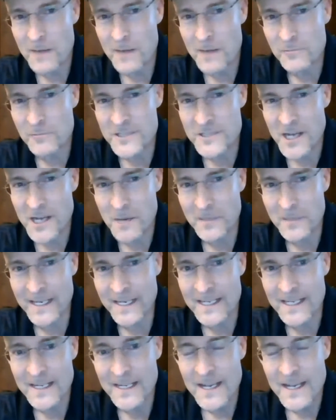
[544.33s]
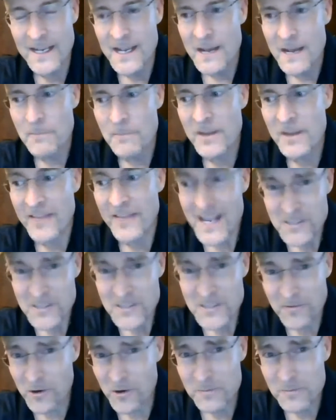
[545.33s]
was humming. But that's
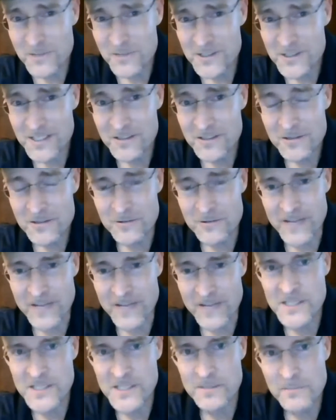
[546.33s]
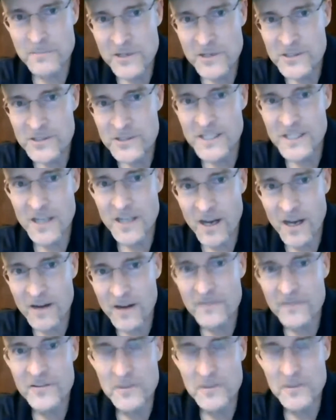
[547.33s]
folk music too. That's music
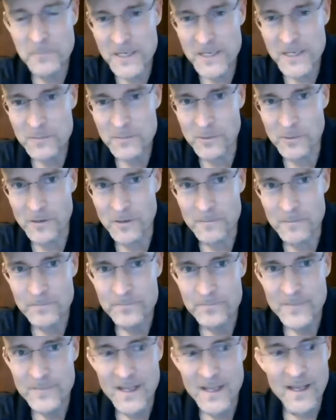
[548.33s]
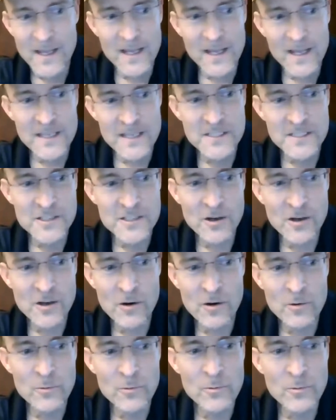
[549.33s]
of the people.
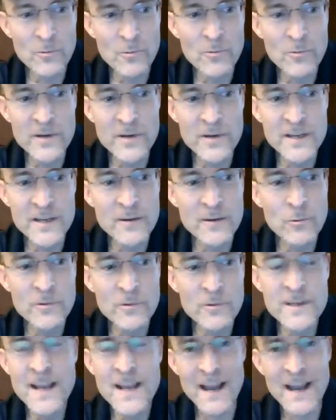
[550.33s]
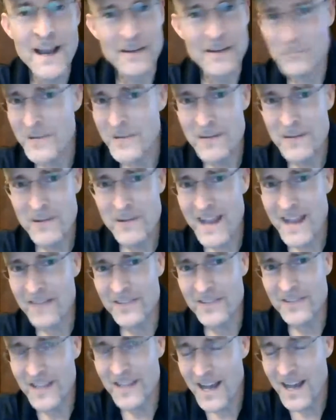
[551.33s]
So yeah, we have
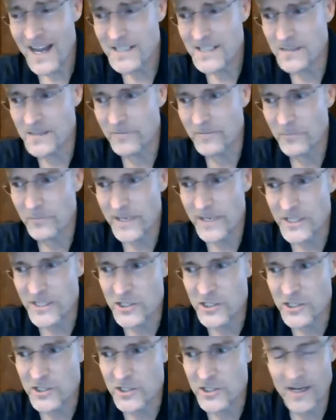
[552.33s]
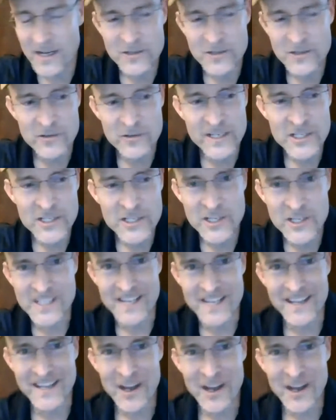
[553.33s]
lots of rich traditions, and they